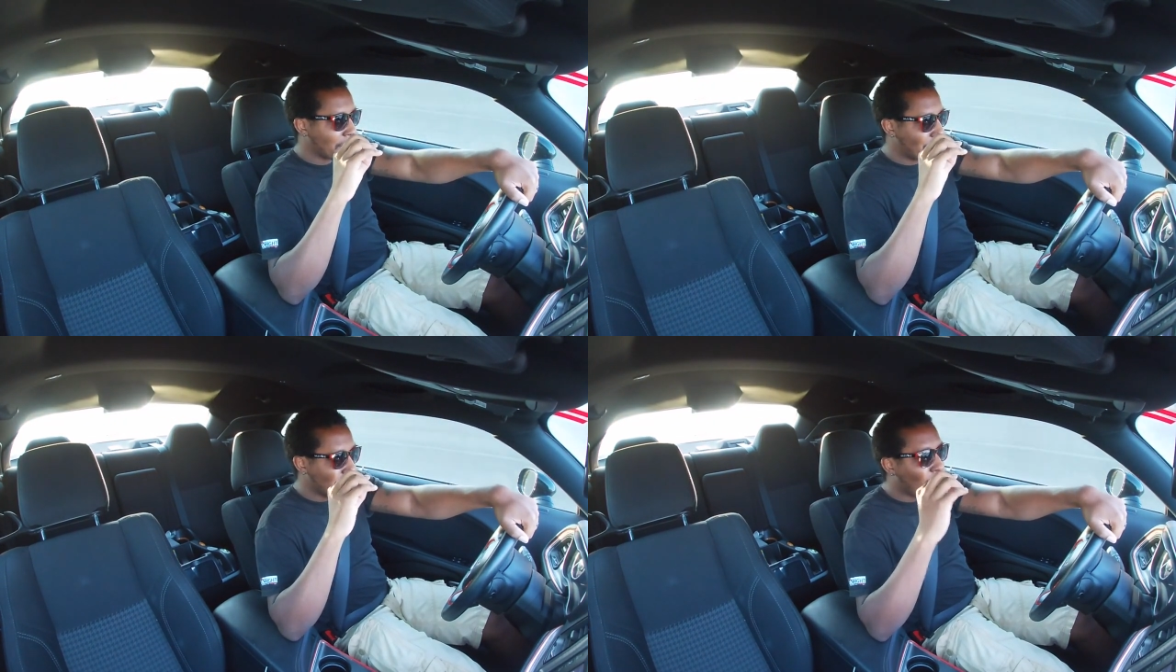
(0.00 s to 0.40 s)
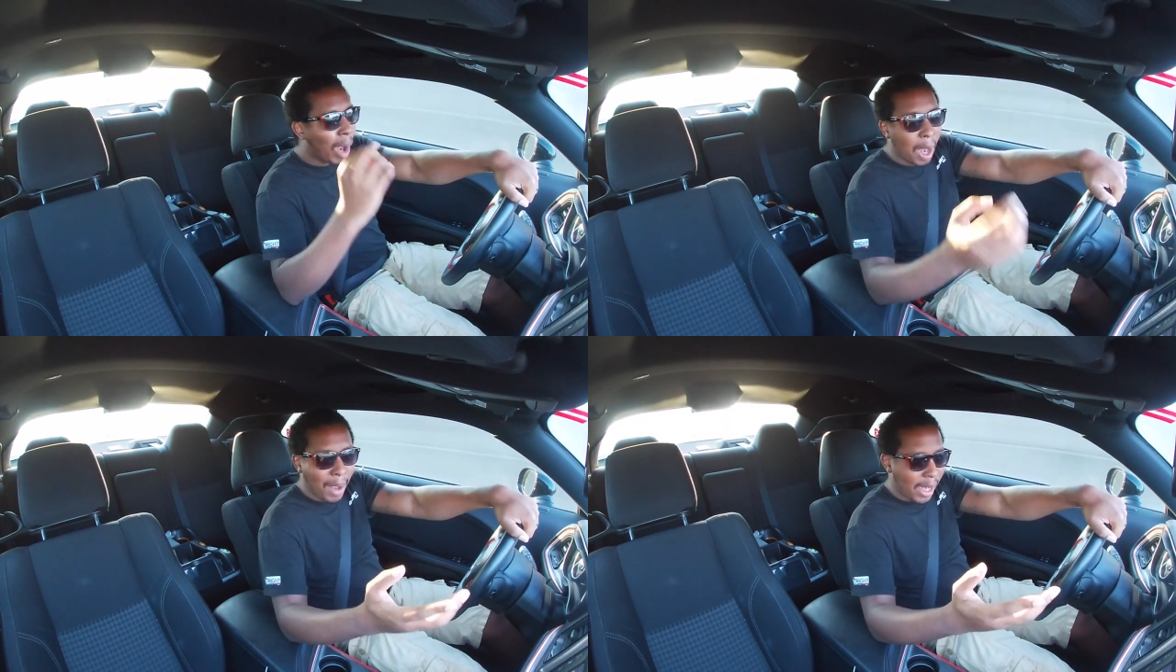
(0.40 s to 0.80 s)
putting a
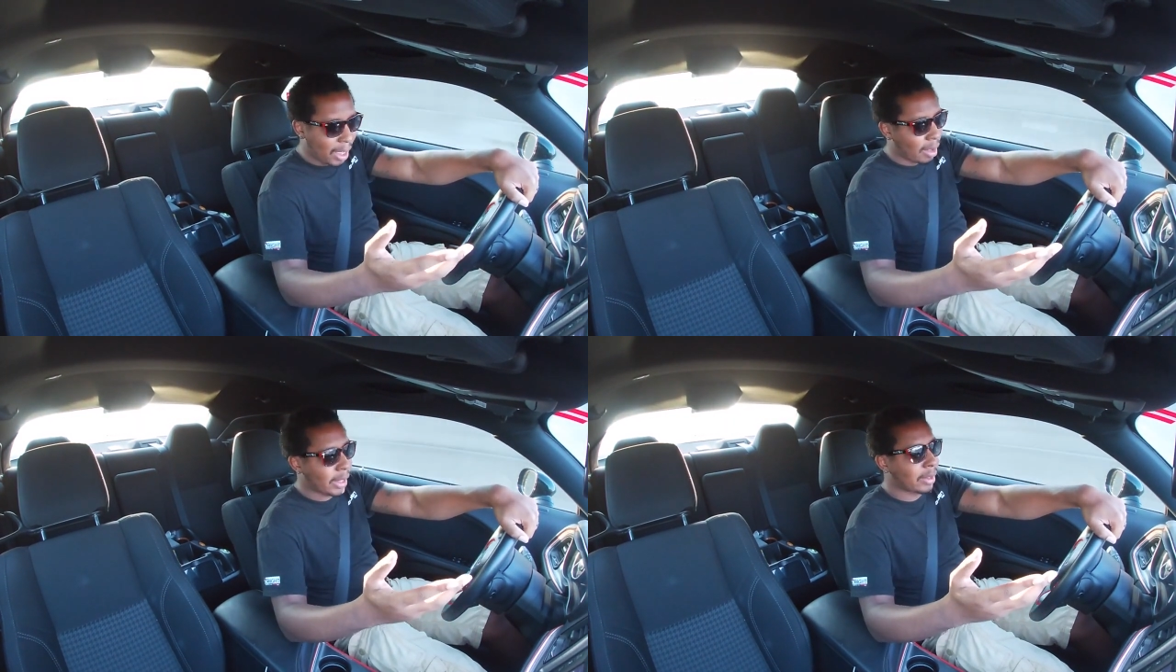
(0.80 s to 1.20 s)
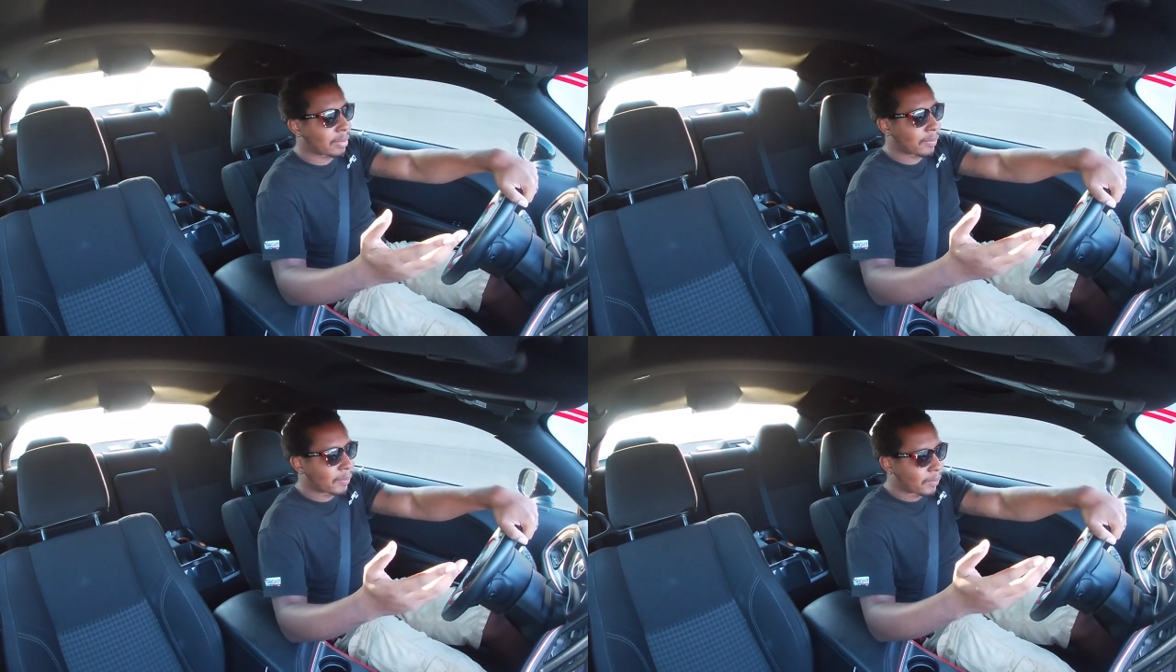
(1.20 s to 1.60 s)
wide body on it,
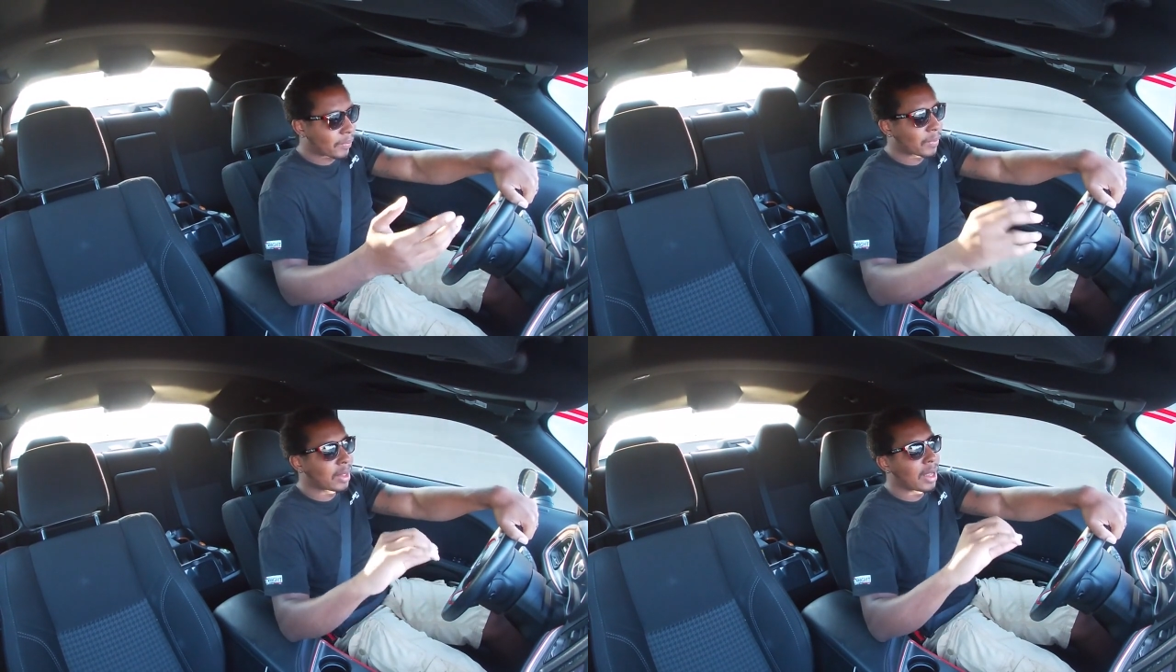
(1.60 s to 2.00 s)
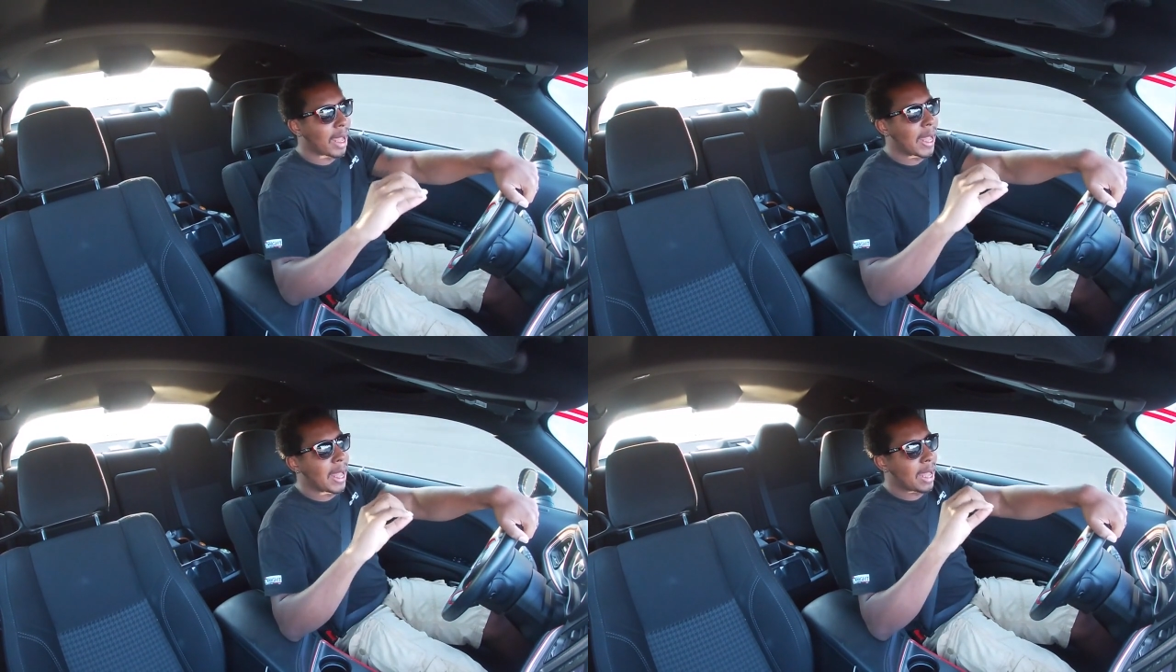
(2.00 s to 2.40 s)

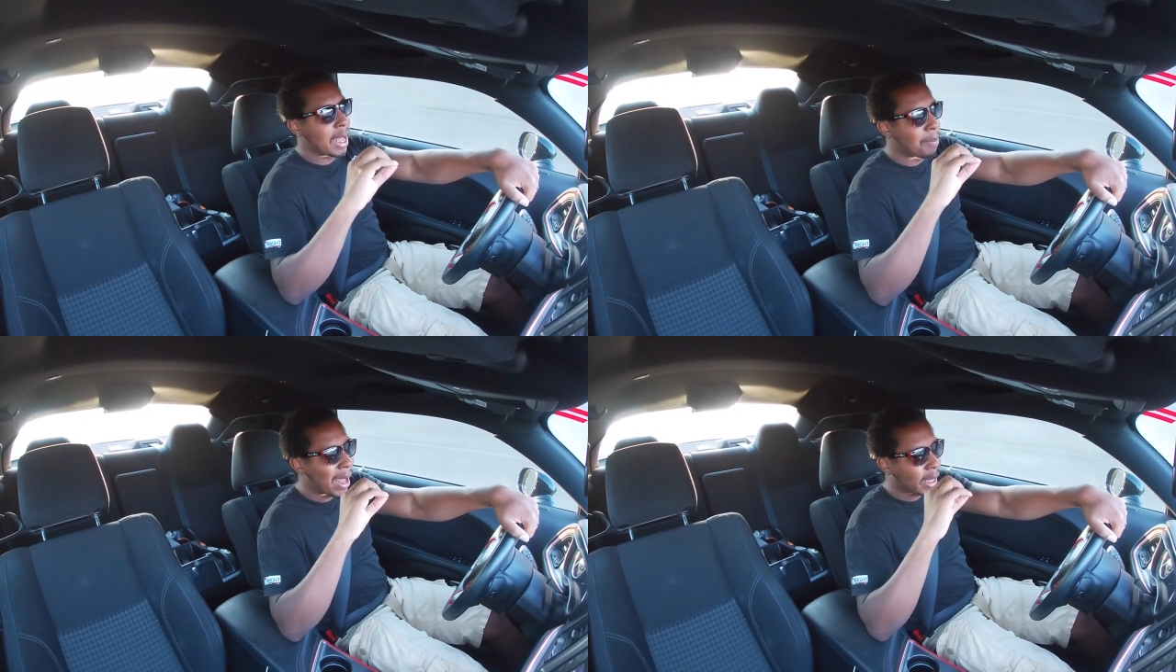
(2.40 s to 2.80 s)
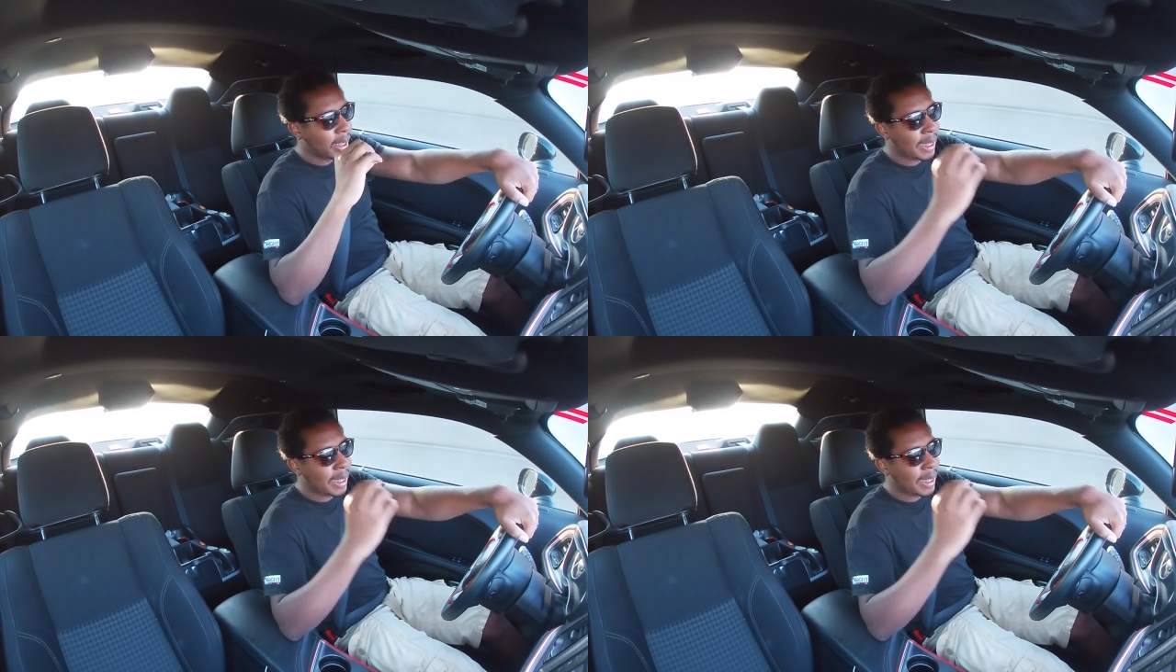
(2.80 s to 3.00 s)
and making it a